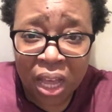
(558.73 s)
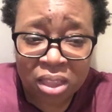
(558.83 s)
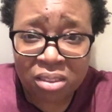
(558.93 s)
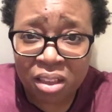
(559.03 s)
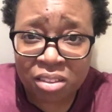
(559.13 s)

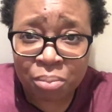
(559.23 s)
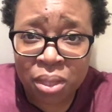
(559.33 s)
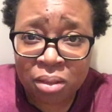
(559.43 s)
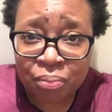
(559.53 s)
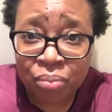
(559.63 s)
And this has
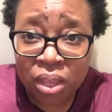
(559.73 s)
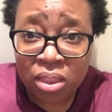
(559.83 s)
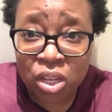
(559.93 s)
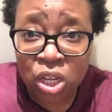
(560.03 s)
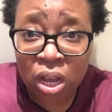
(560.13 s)
been
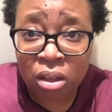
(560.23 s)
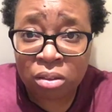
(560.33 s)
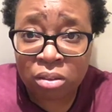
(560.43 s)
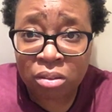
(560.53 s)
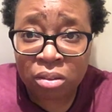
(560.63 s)
the
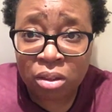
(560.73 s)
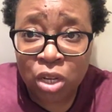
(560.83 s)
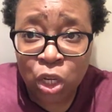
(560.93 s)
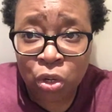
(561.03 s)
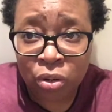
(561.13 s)
child's
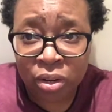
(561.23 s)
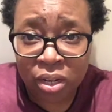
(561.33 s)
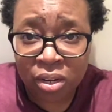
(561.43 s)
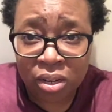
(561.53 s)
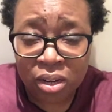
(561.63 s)

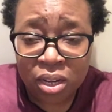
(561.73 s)
journey.